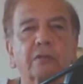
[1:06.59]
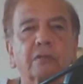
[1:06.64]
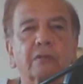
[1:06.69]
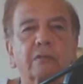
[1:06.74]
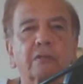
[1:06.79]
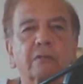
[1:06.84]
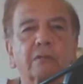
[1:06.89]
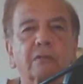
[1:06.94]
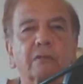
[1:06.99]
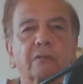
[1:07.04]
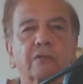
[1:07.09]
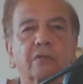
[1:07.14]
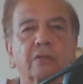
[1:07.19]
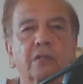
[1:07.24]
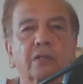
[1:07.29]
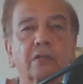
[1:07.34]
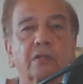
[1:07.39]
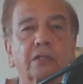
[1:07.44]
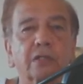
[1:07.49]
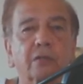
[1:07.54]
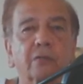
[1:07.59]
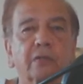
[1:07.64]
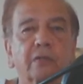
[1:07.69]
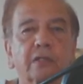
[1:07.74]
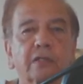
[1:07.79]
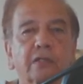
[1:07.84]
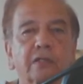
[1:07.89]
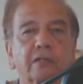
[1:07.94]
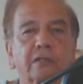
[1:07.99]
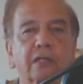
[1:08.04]
I'm trying to look at two things
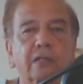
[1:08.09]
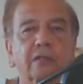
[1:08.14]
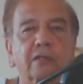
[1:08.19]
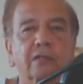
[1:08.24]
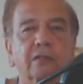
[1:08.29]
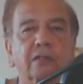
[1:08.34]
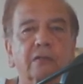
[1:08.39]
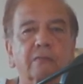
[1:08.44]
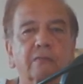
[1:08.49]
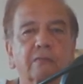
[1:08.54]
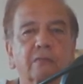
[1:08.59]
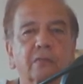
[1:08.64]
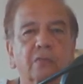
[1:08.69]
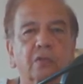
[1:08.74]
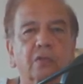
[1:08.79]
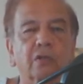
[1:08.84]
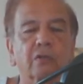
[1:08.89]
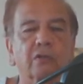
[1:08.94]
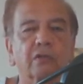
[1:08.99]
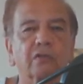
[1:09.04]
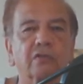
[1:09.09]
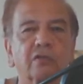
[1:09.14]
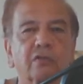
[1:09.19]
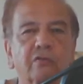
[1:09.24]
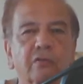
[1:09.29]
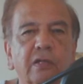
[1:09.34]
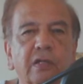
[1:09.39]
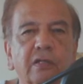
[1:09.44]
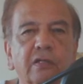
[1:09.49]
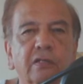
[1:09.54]
at the same time. Look at the
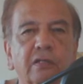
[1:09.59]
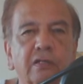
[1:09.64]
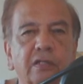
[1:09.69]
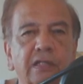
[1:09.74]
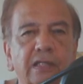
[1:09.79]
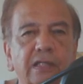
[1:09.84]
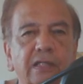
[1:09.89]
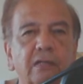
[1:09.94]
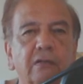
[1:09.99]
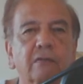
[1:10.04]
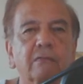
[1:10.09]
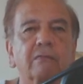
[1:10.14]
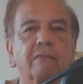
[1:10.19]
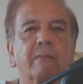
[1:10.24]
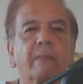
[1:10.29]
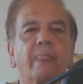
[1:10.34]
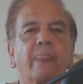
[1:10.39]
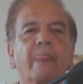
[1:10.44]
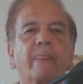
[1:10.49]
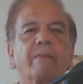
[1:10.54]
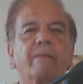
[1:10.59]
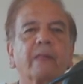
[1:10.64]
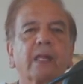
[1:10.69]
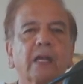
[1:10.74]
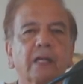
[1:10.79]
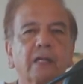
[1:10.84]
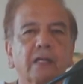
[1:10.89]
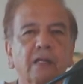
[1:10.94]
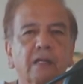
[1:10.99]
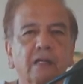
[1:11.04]
screens to see you
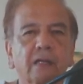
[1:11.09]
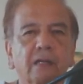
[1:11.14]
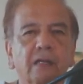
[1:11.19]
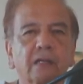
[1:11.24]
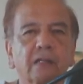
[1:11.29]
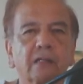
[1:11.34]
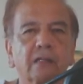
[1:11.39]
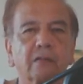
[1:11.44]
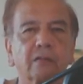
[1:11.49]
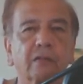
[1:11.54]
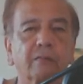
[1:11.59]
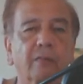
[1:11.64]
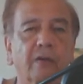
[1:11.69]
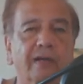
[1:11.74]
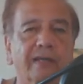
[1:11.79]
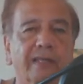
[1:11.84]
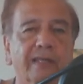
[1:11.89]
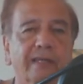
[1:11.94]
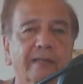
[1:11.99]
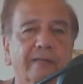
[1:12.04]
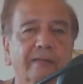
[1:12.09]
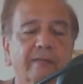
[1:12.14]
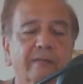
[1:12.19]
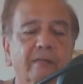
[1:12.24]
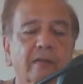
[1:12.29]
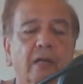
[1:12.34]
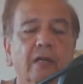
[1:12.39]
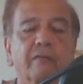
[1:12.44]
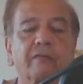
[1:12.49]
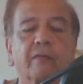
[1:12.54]
and look at my
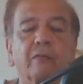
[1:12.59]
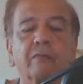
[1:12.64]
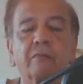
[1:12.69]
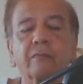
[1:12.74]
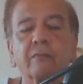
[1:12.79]
iPhone.